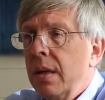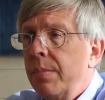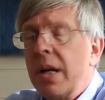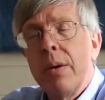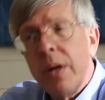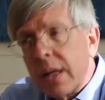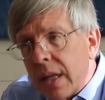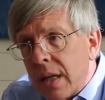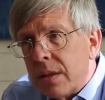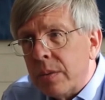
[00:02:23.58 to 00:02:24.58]
But I want to
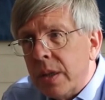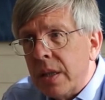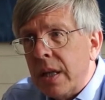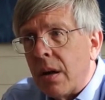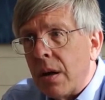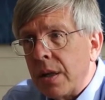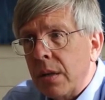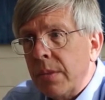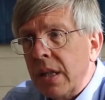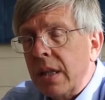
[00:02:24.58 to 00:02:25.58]
counter with the
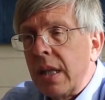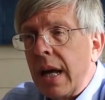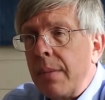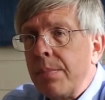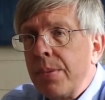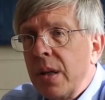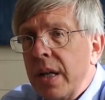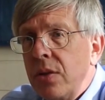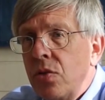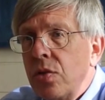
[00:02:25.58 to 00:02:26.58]
argument that
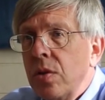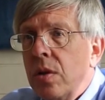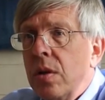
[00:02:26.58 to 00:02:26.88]
place